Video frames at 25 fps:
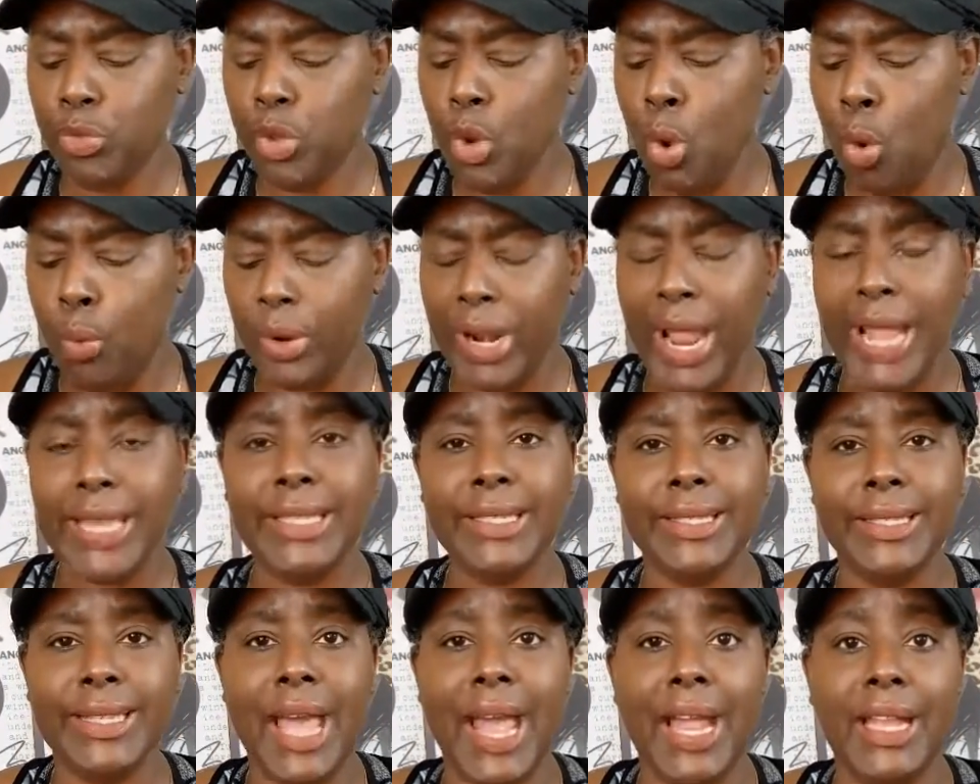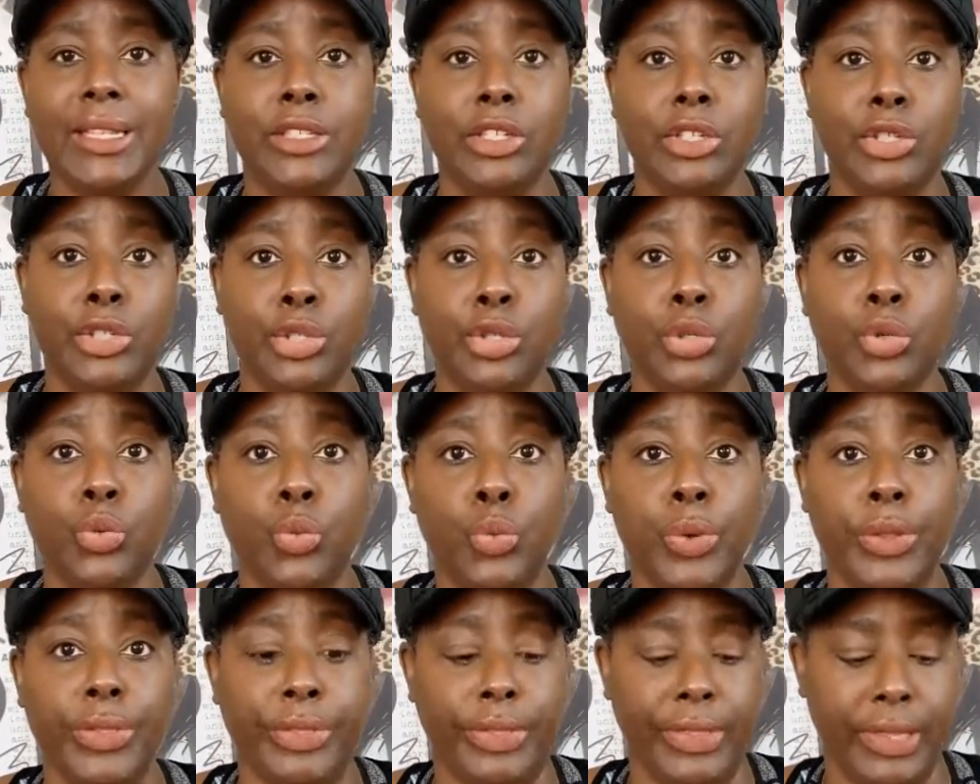what I decided to do
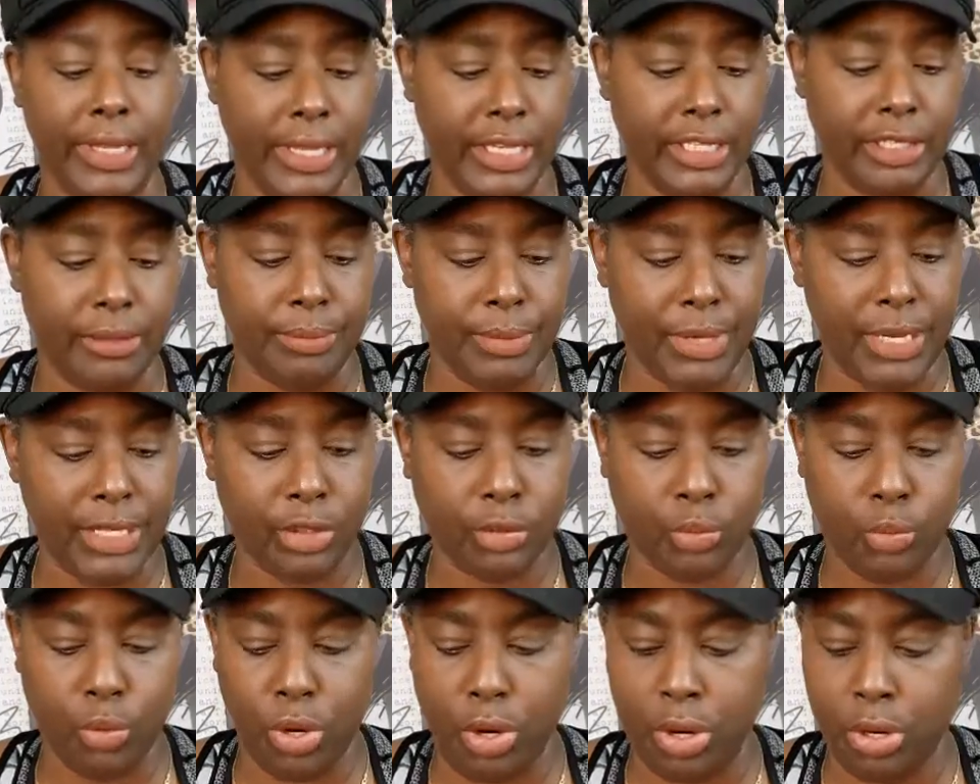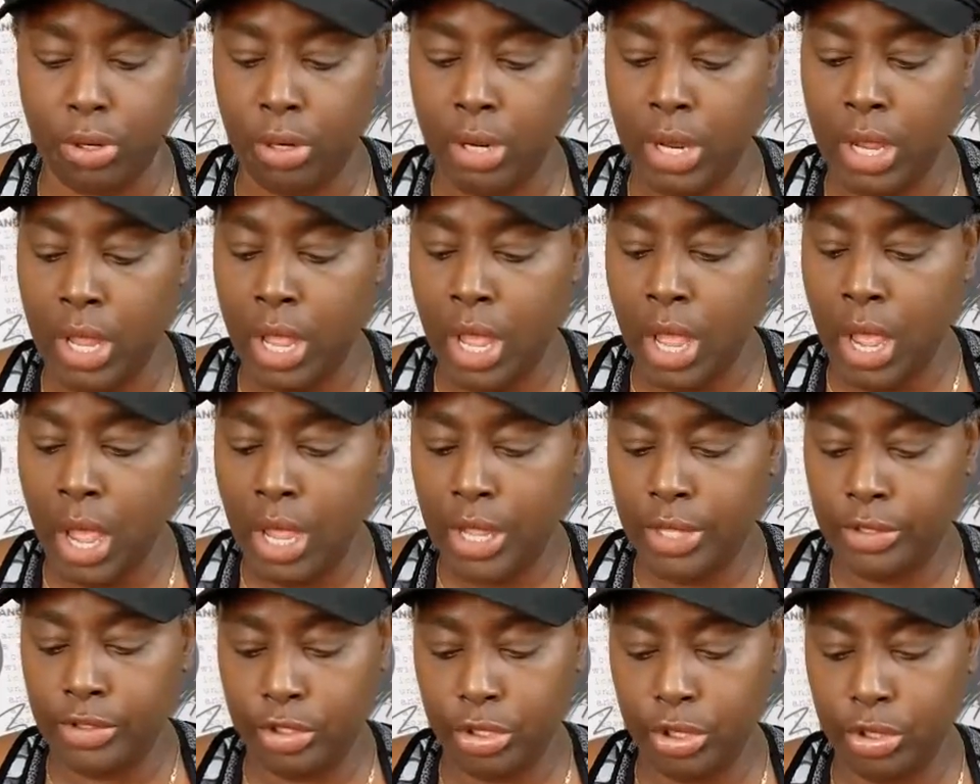with these mints were
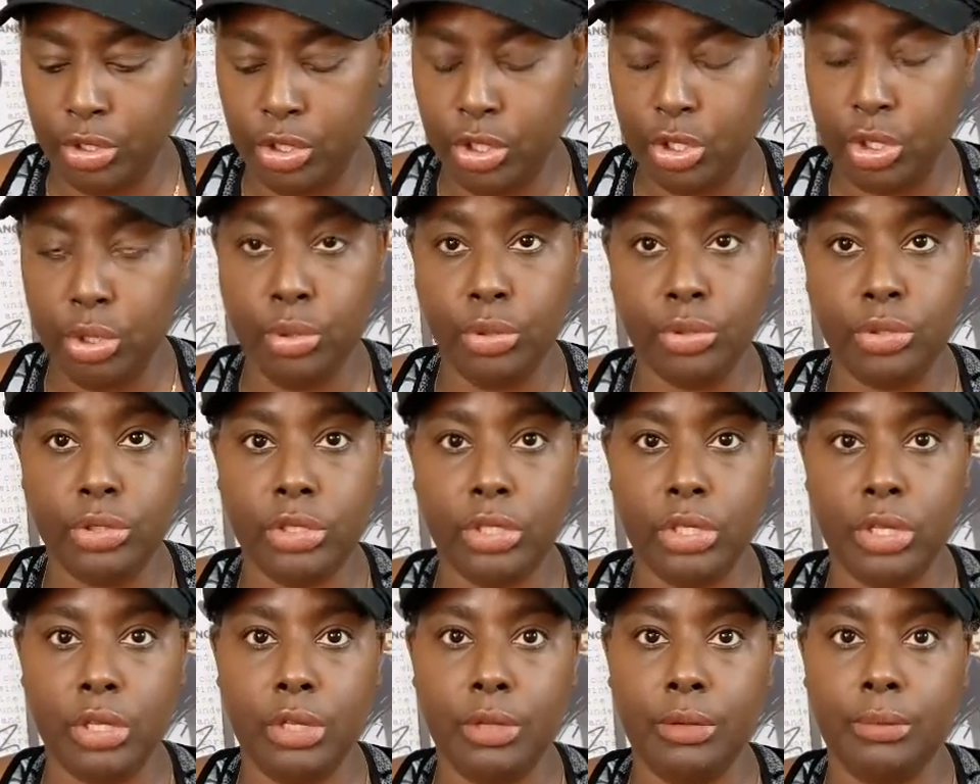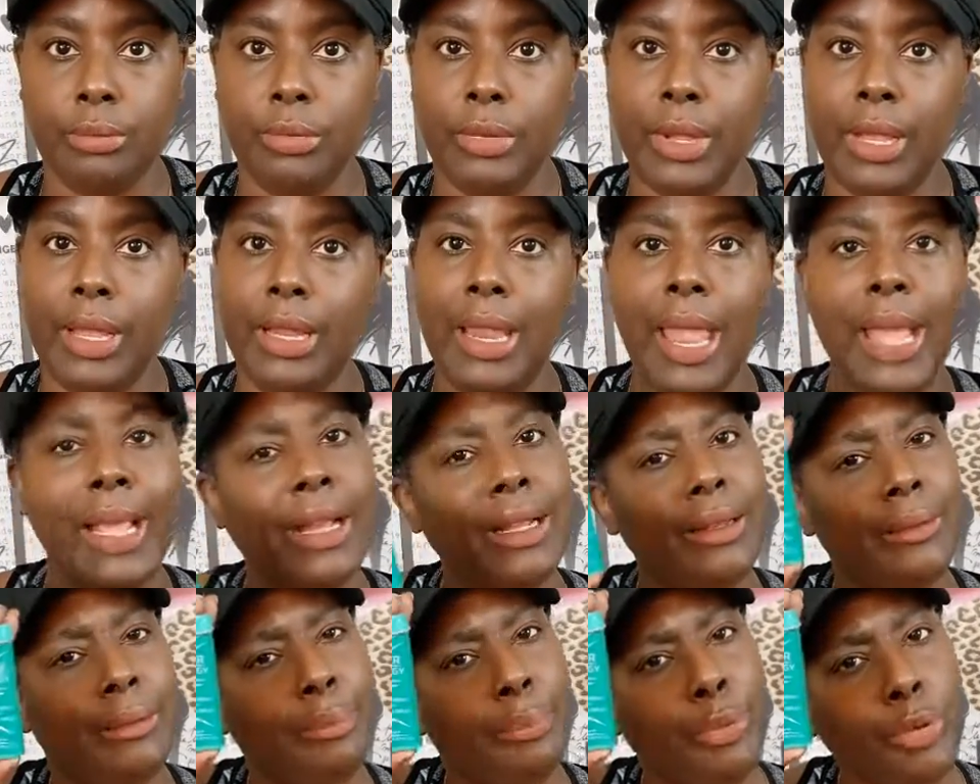to use them like
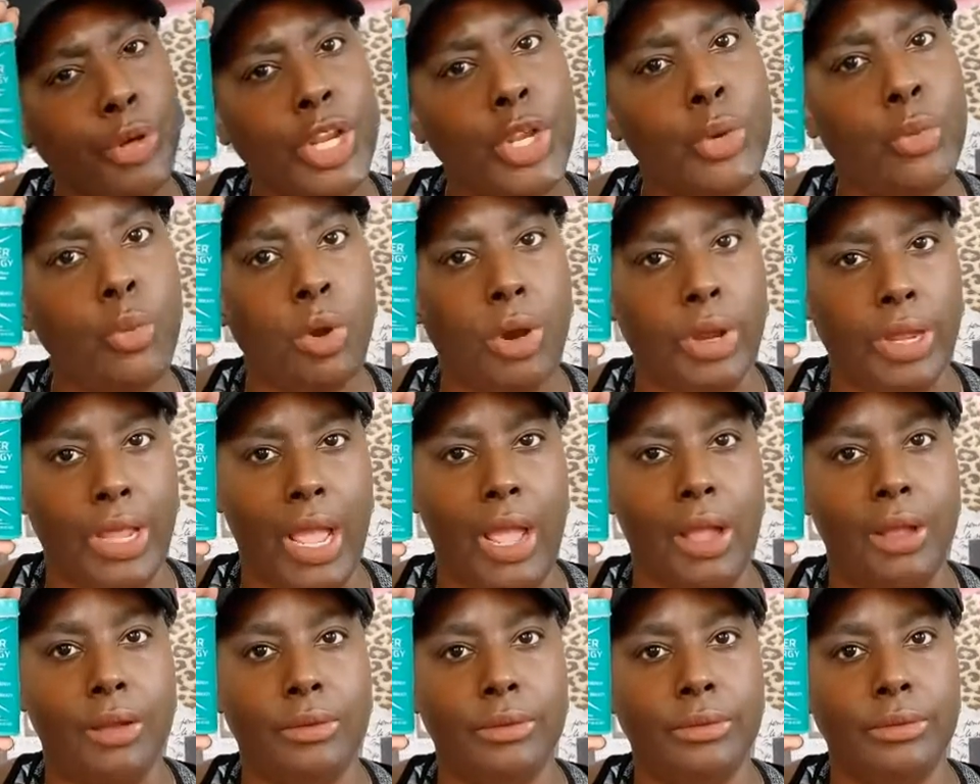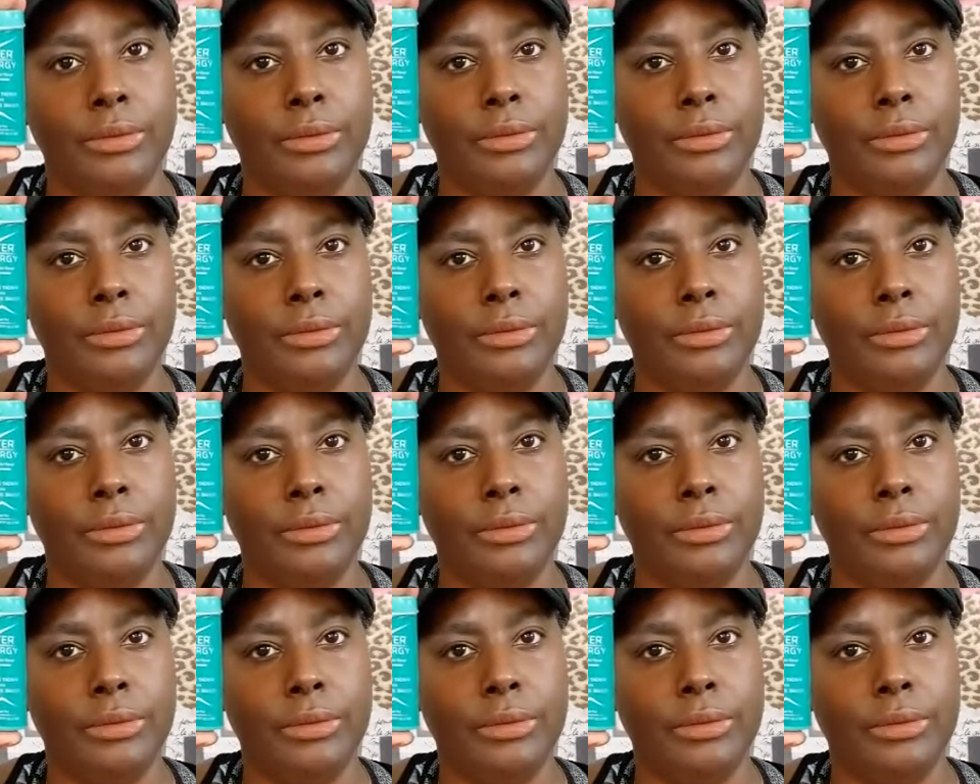a pre-workout.